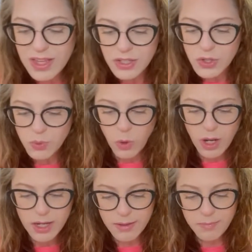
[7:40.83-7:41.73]
this
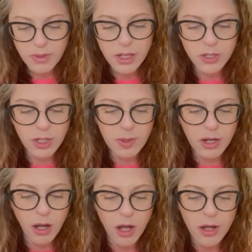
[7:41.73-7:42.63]
one is going to be
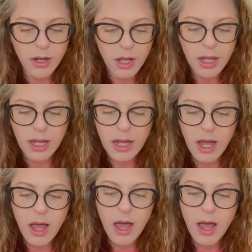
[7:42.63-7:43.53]
called
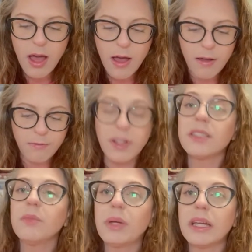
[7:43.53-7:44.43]

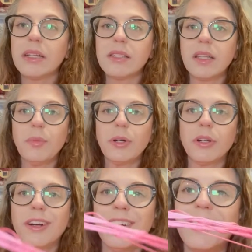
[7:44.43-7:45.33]
Fuzzy Pink Slipper.